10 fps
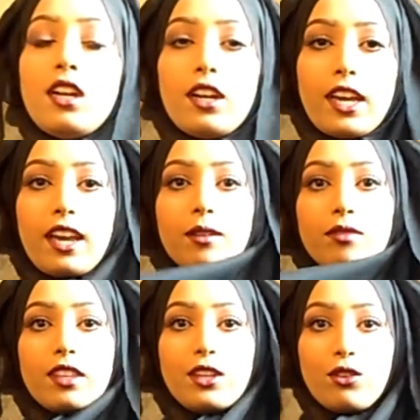Okay,
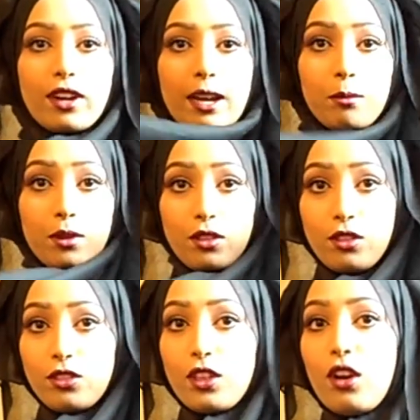then you grab
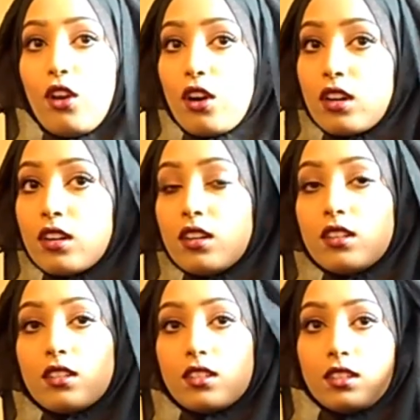the long
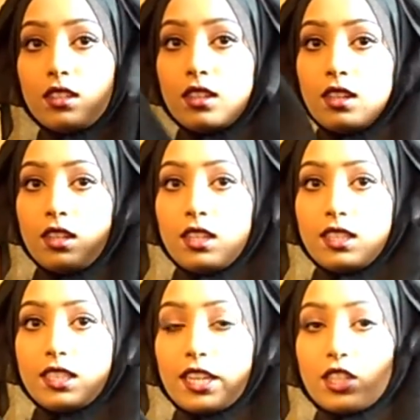
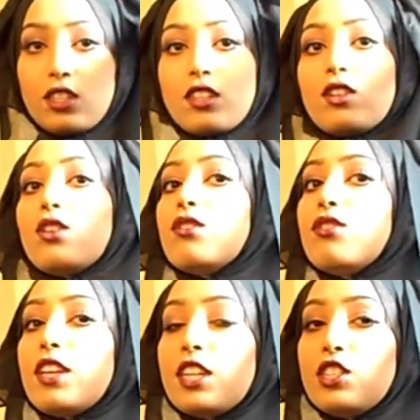section of
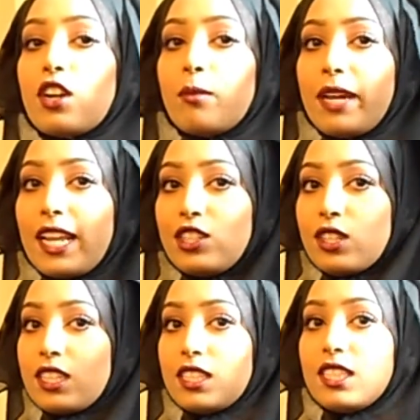the hijab, and as you
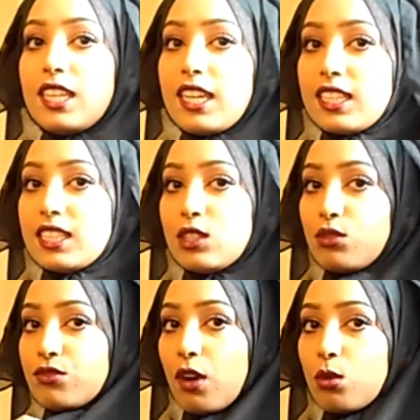can see it's still
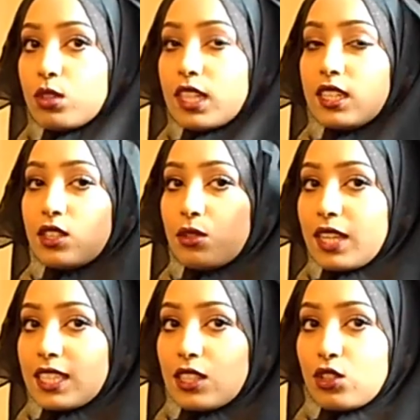folded, so
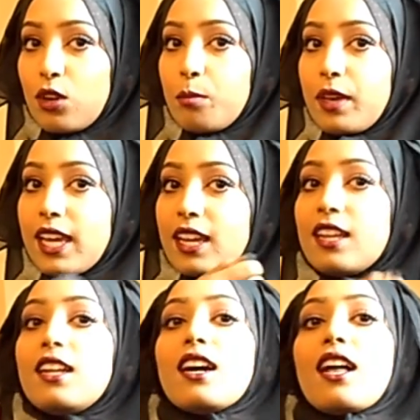that's the top bit,
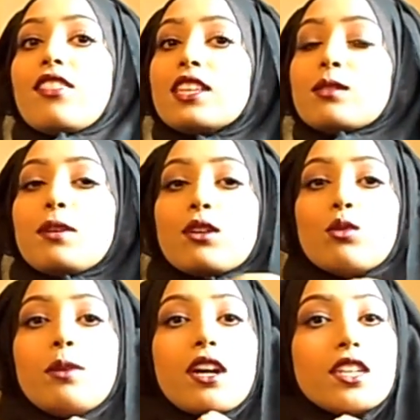and this bit will
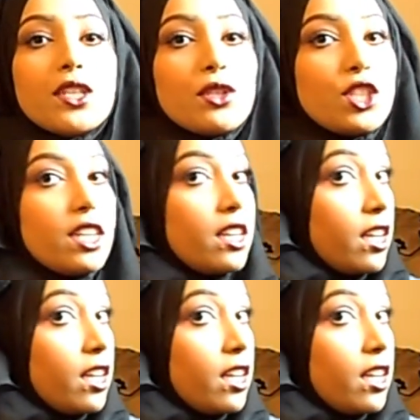be under your chin